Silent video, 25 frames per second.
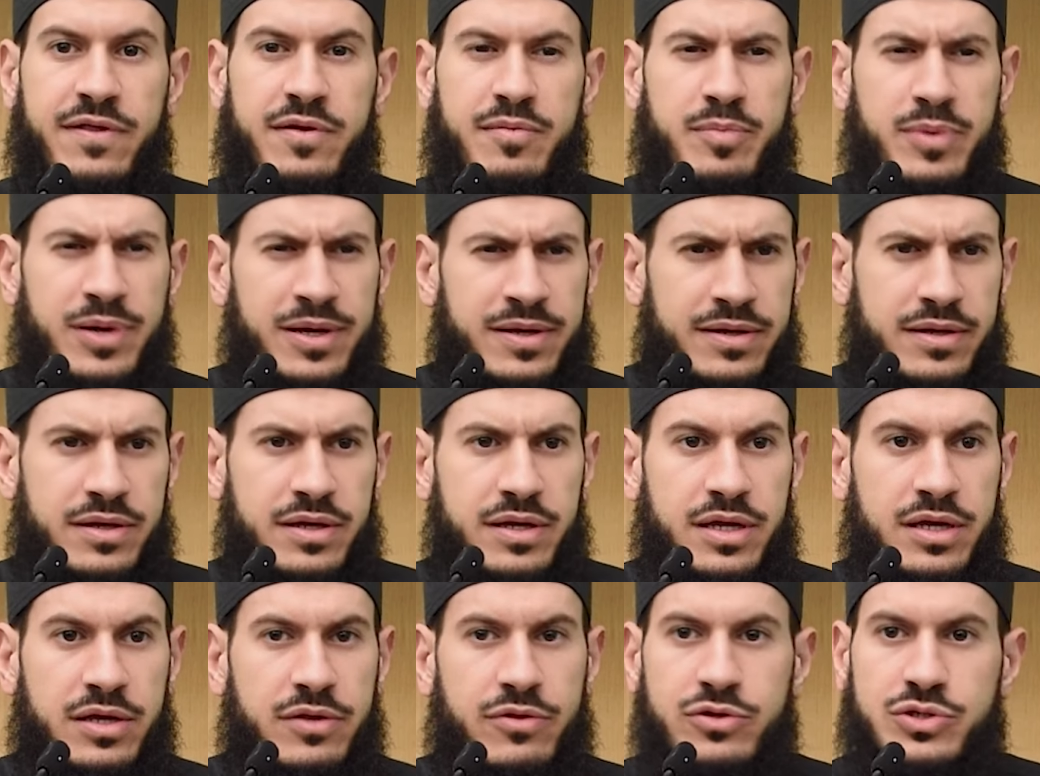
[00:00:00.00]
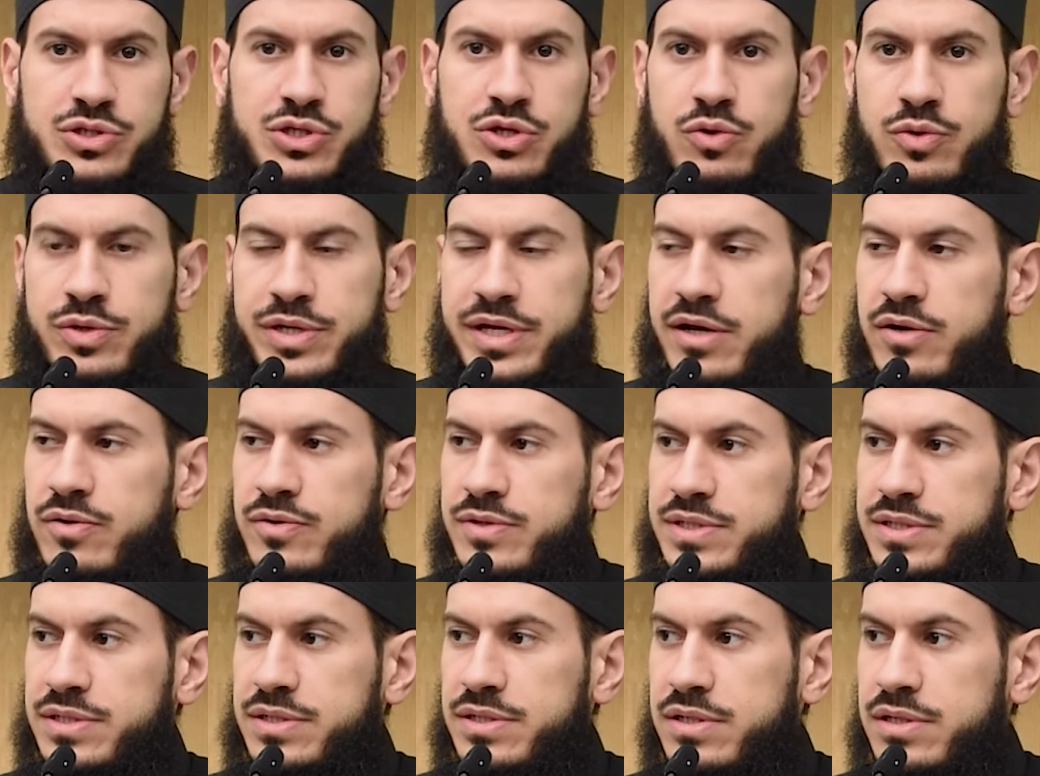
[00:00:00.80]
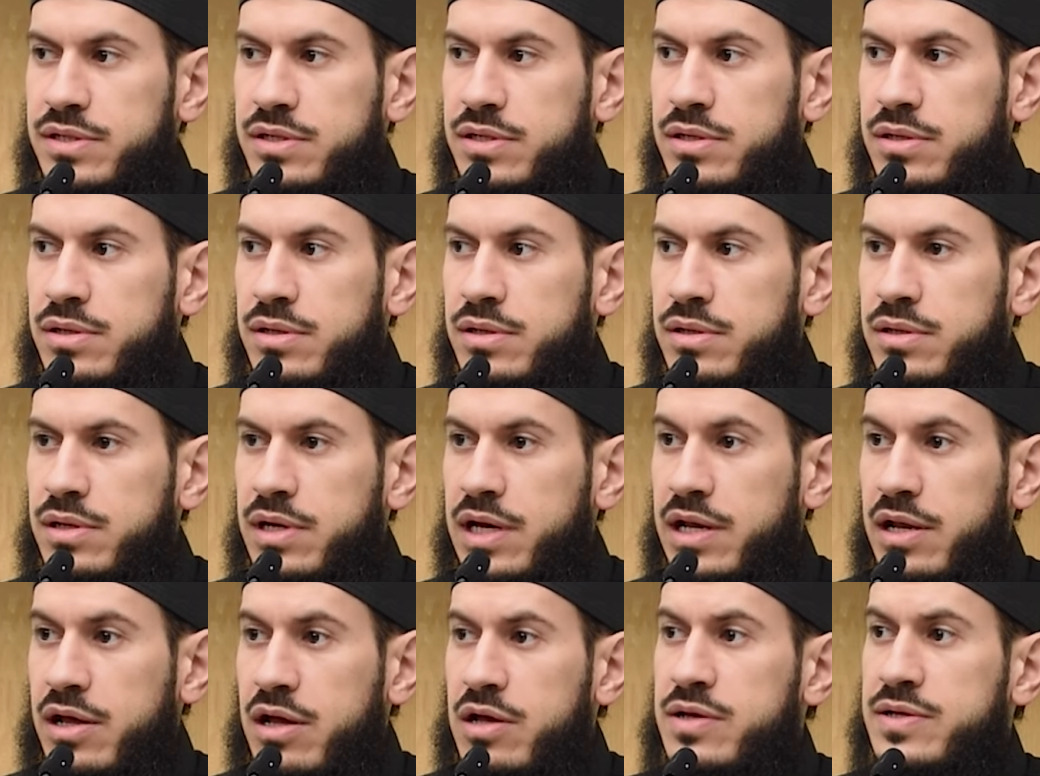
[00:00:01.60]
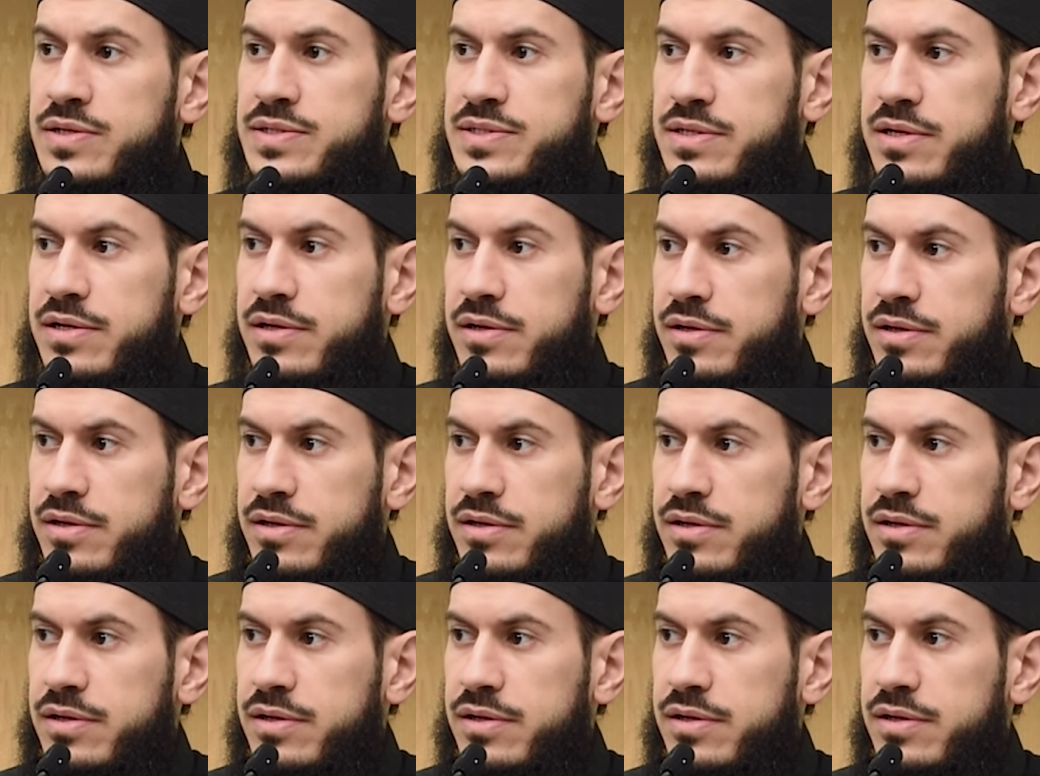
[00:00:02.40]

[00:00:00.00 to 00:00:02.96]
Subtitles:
But there's no doubt, Al-Aqsa